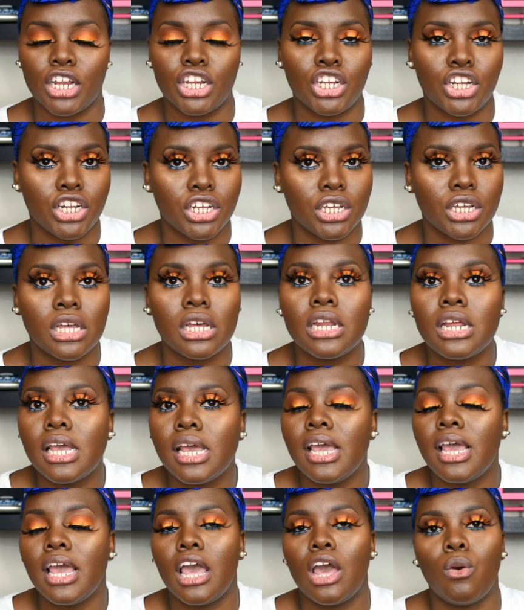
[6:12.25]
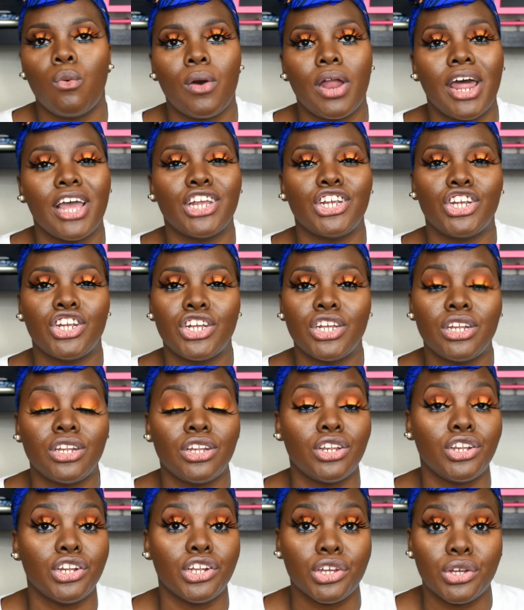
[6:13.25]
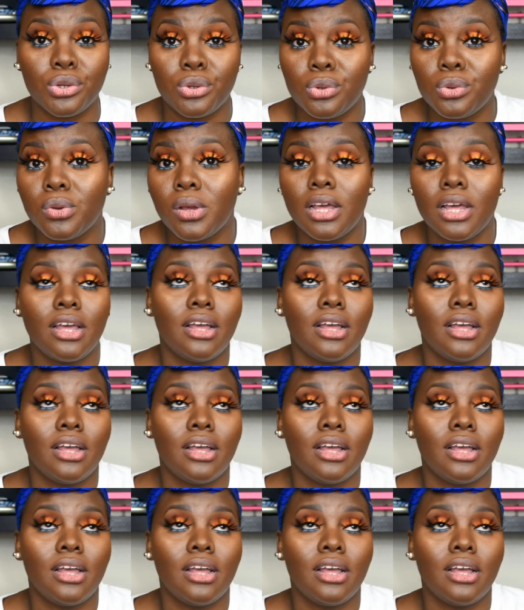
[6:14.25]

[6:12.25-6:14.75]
should and what I shouldn't do.